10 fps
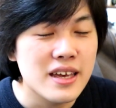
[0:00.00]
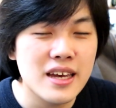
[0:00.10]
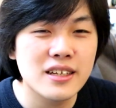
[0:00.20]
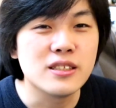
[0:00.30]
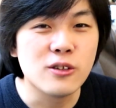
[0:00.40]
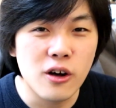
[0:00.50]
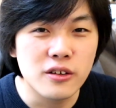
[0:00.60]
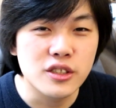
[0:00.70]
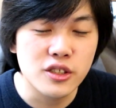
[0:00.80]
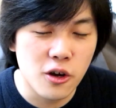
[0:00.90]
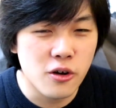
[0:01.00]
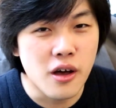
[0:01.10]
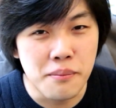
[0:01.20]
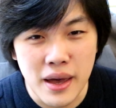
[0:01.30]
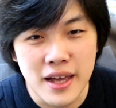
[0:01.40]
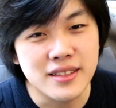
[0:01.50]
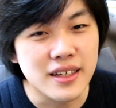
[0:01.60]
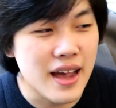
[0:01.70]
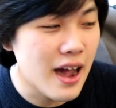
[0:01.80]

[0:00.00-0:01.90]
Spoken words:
he is not so amazing.